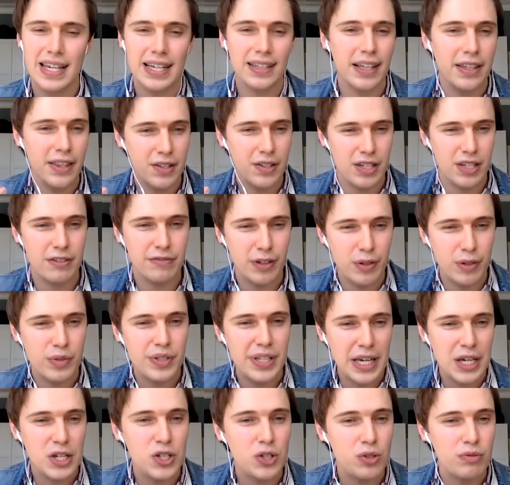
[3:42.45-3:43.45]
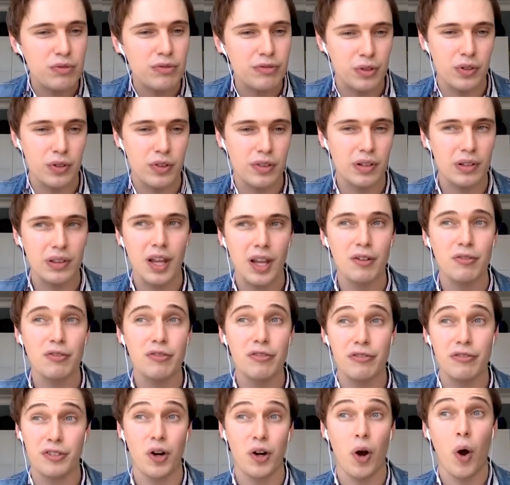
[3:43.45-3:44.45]
like, there's a foundation for their love
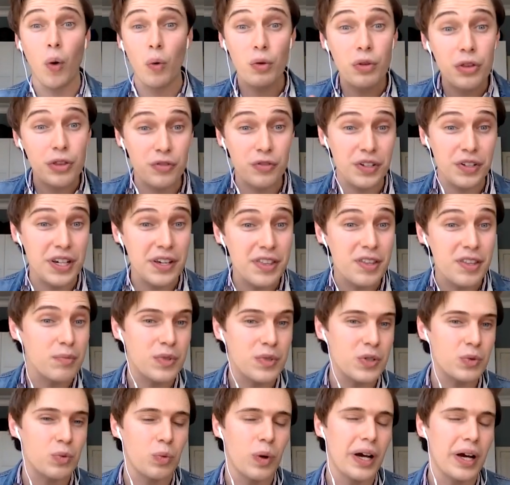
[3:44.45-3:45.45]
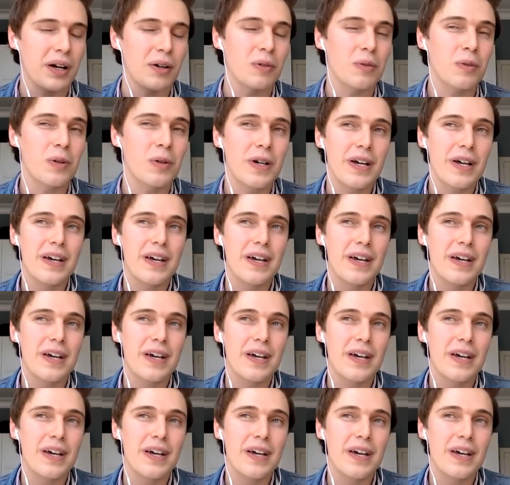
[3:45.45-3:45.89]
for all three of them as well.